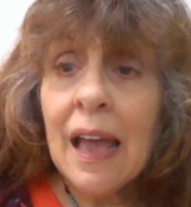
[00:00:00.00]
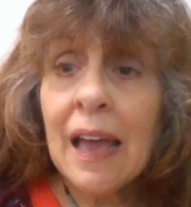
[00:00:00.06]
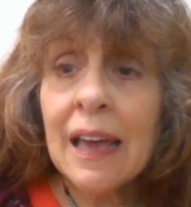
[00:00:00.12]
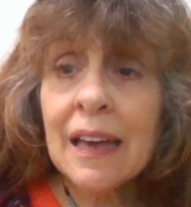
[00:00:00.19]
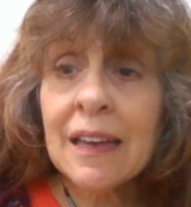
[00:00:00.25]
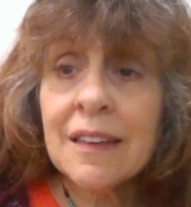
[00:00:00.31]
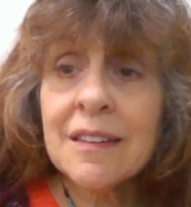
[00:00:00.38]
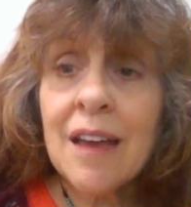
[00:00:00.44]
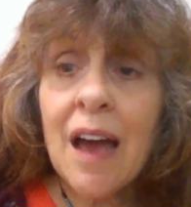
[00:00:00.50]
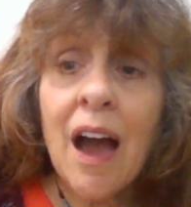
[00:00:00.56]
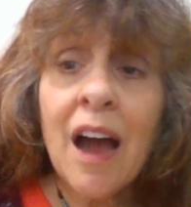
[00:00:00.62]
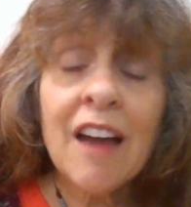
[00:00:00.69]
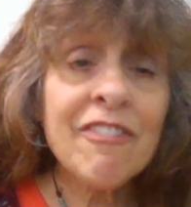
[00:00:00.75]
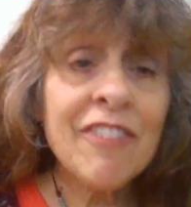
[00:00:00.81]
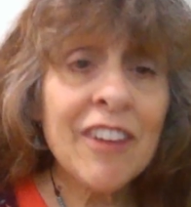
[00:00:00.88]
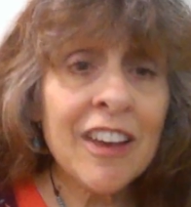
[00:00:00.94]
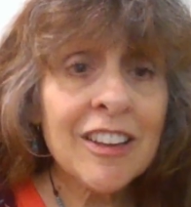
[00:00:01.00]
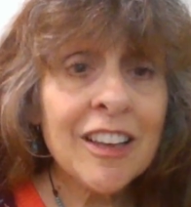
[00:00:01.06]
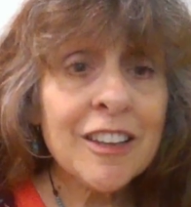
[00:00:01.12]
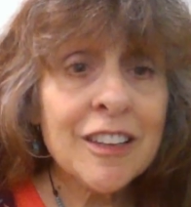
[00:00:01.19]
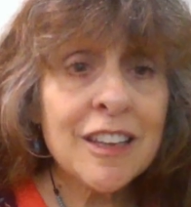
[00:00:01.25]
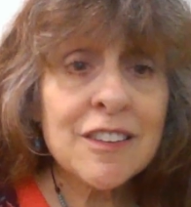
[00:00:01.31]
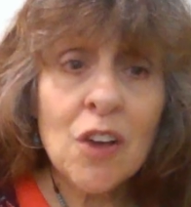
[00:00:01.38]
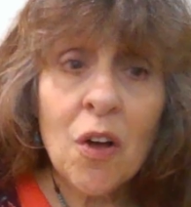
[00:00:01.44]
And I fail
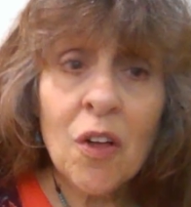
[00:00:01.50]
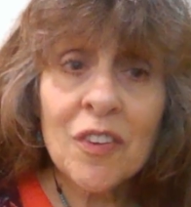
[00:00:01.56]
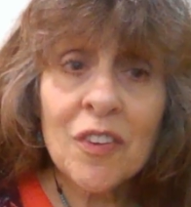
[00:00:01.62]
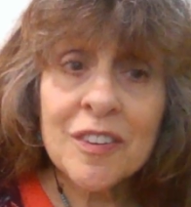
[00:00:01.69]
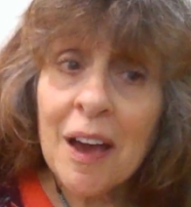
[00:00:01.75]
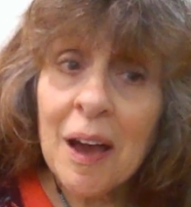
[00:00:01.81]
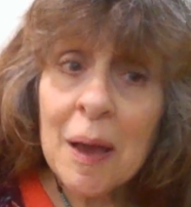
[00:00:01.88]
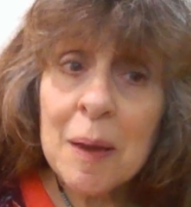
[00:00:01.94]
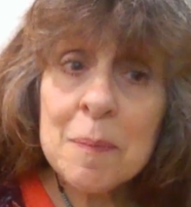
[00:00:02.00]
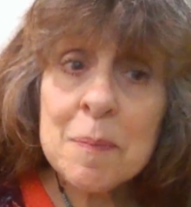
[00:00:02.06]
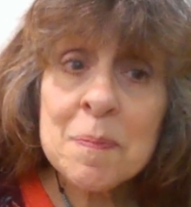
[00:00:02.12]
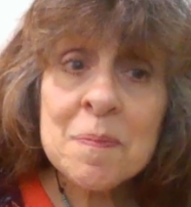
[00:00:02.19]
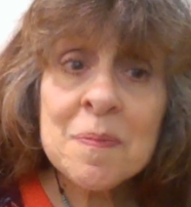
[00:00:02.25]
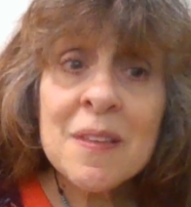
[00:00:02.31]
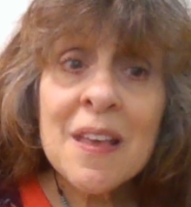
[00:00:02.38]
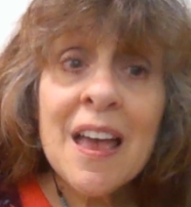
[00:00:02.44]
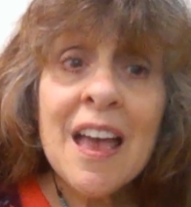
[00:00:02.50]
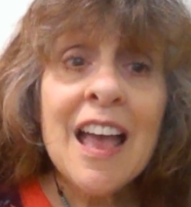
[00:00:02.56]
on this all the time.